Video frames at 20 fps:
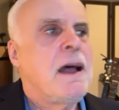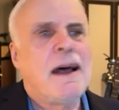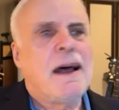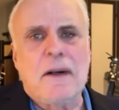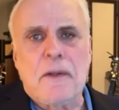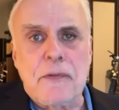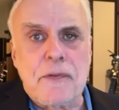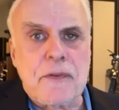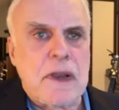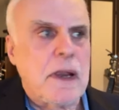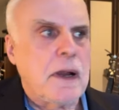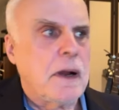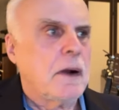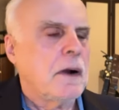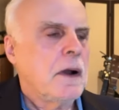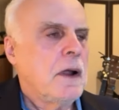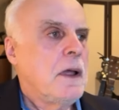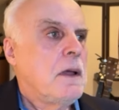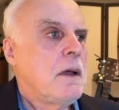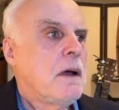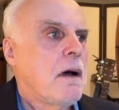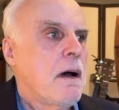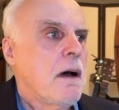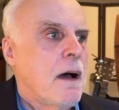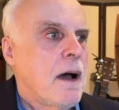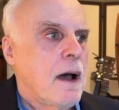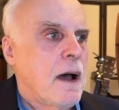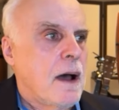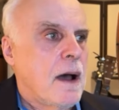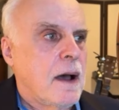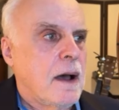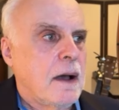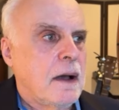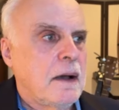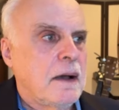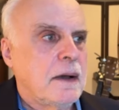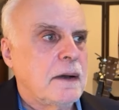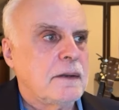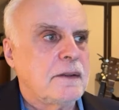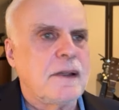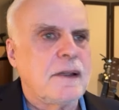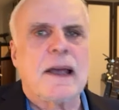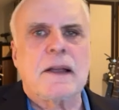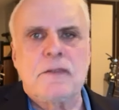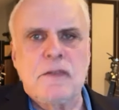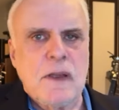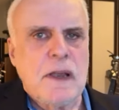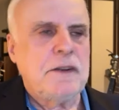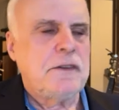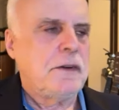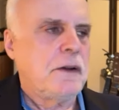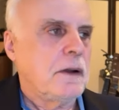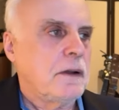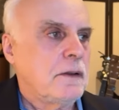healthcare, uh, taxation. But I,